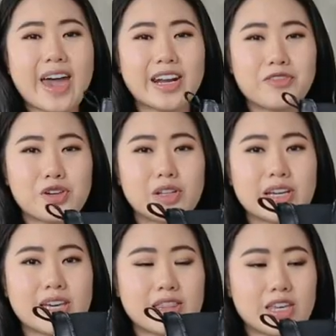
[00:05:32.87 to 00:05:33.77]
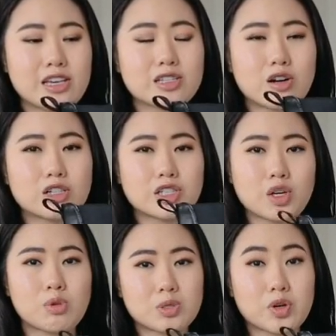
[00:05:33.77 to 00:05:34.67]
And I feel like these are
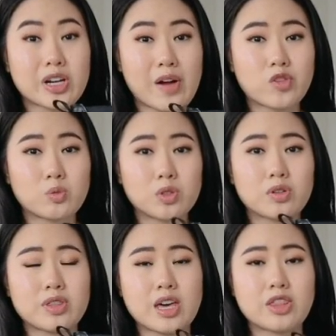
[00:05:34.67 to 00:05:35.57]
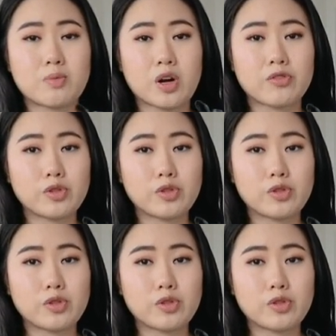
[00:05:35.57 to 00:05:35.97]
so much more comfortable than the Marc